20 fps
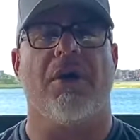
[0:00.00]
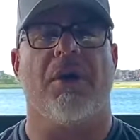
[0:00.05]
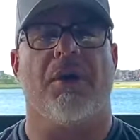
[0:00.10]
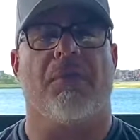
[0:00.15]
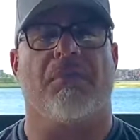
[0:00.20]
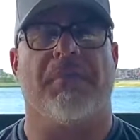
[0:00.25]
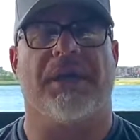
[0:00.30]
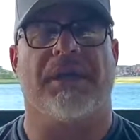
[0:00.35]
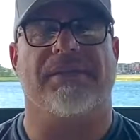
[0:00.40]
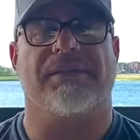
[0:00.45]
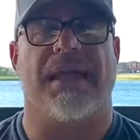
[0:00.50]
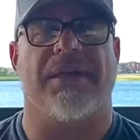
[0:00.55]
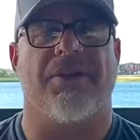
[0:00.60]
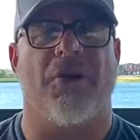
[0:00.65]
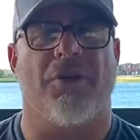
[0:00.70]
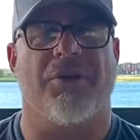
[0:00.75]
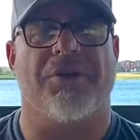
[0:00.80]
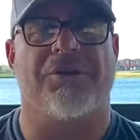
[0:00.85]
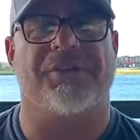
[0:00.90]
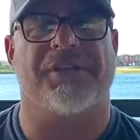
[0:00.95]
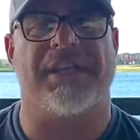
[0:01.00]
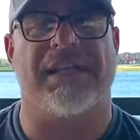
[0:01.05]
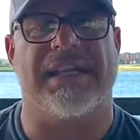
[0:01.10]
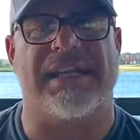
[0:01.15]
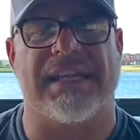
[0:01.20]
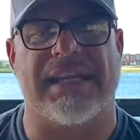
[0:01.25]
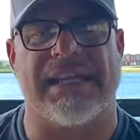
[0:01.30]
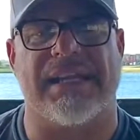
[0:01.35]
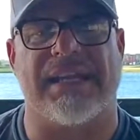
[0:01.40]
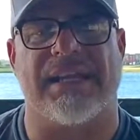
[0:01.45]
because I know there's a
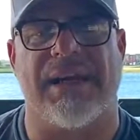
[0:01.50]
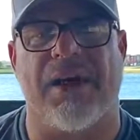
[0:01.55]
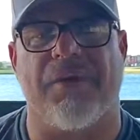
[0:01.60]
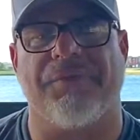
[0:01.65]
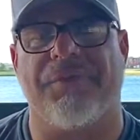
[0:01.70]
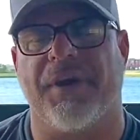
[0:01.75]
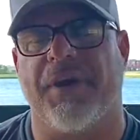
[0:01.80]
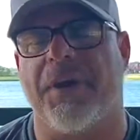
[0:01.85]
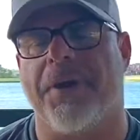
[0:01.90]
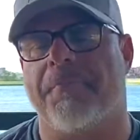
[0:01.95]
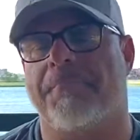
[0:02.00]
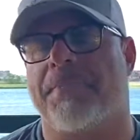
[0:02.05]
need out there.